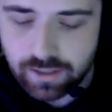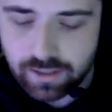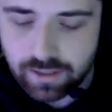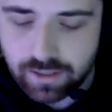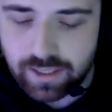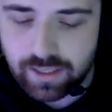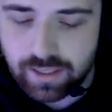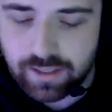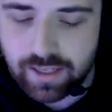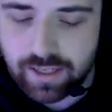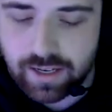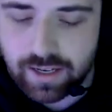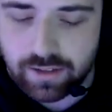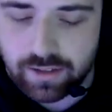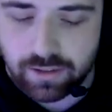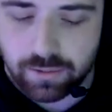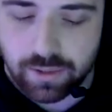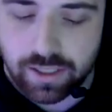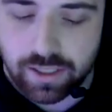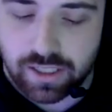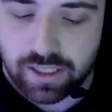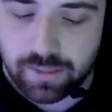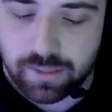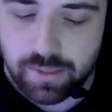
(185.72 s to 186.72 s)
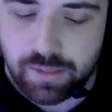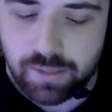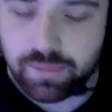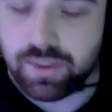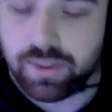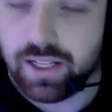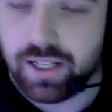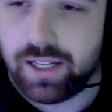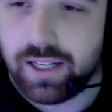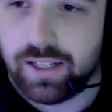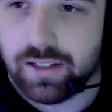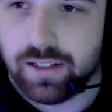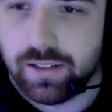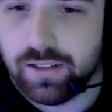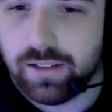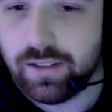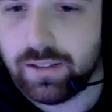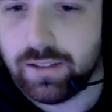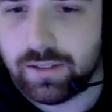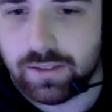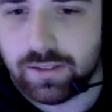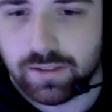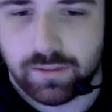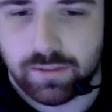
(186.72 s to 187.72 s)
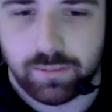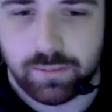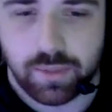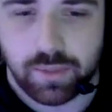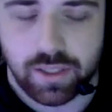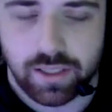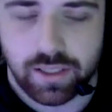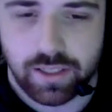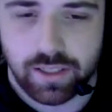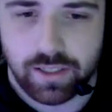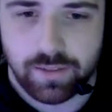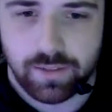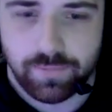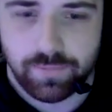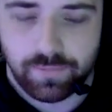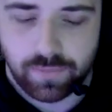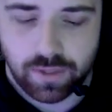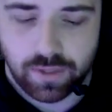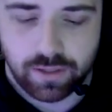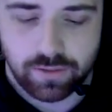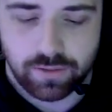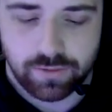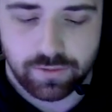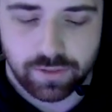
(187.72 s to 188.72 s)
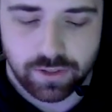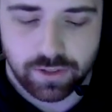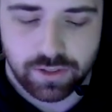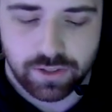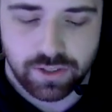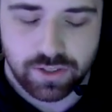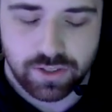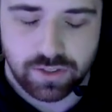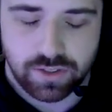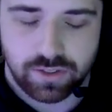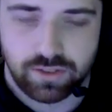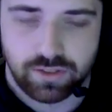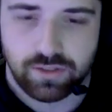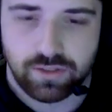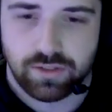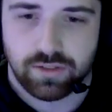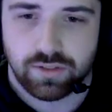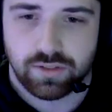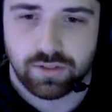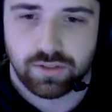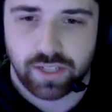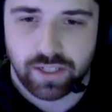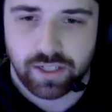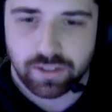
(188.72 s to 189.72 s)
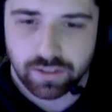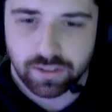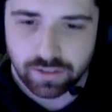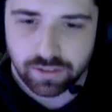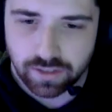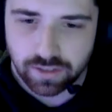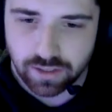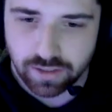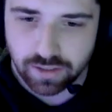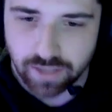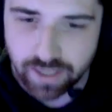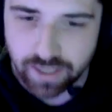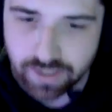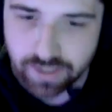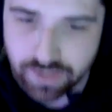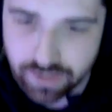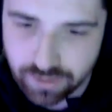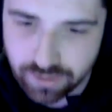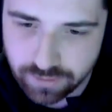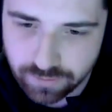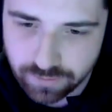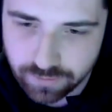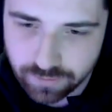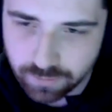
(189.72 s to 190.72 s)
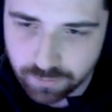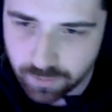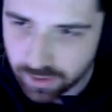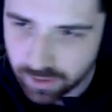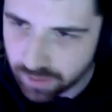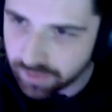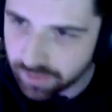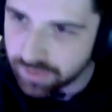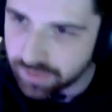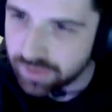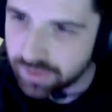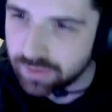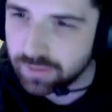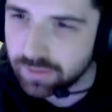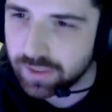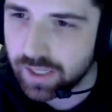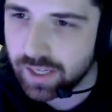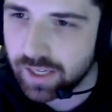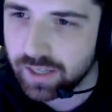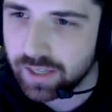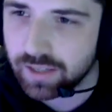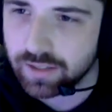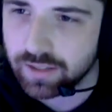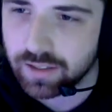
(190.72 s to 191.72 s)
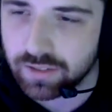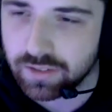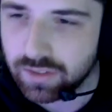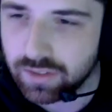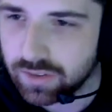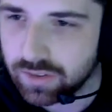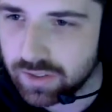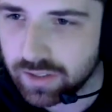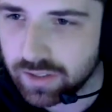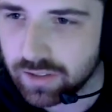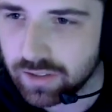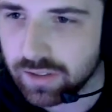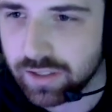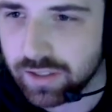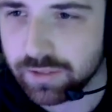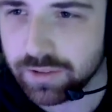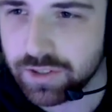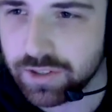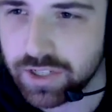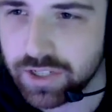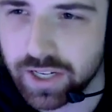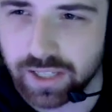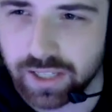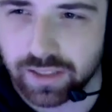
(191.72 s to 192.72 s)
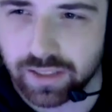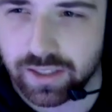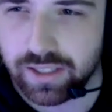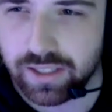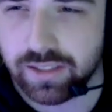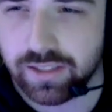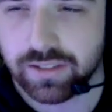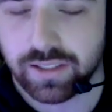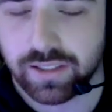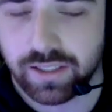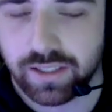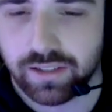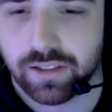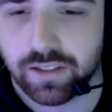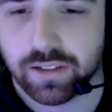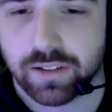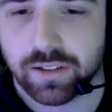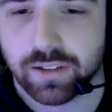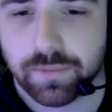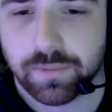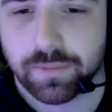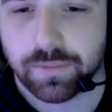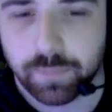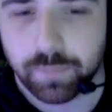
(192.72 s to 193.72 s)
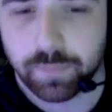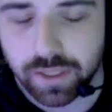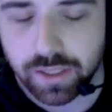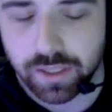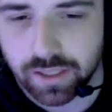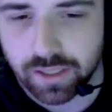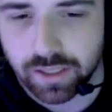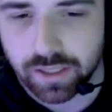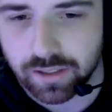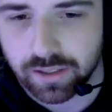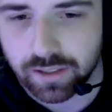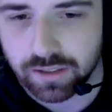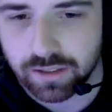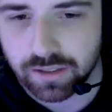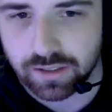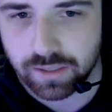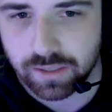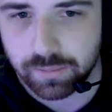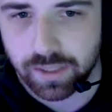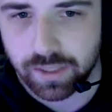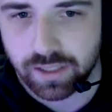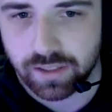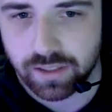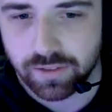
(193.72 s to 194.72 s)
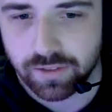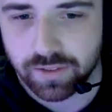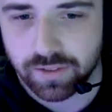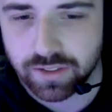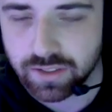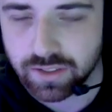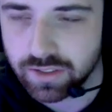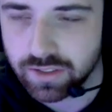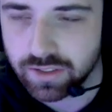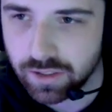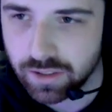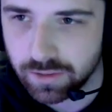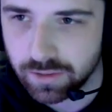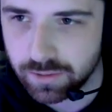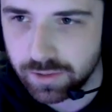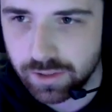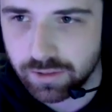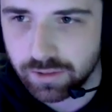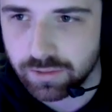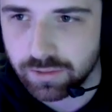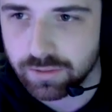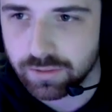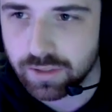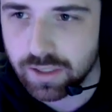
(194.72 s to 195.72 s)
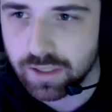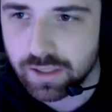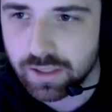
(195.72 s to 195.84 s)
get it down to where it can be plated. But for just standard collection, we also can't necessarily reject these either because I mean, if it's a toe, you